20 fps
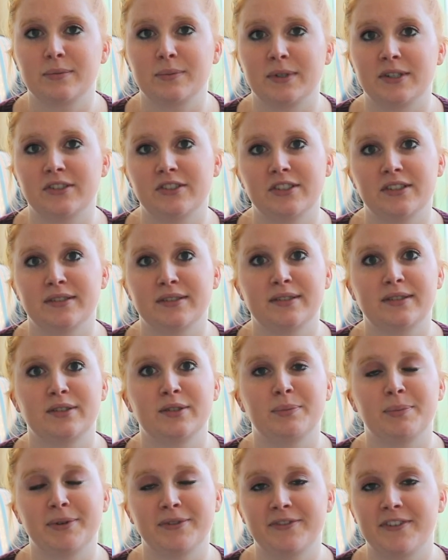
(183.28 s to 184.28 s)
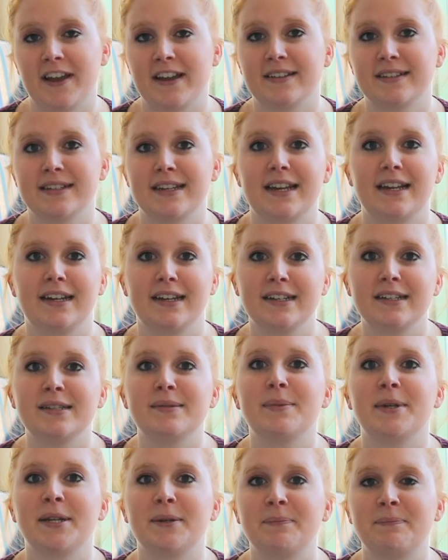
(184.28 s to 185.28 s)
which is super fascinating
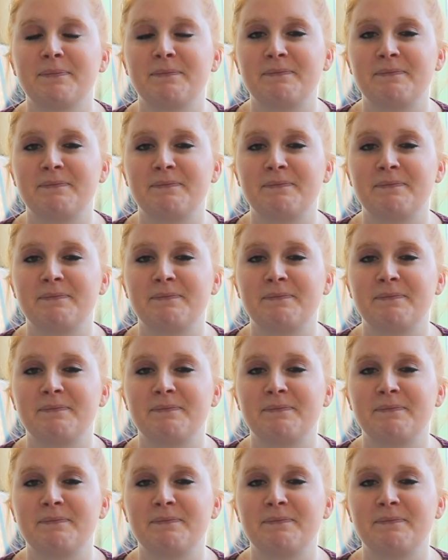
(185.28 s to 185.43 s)
to me.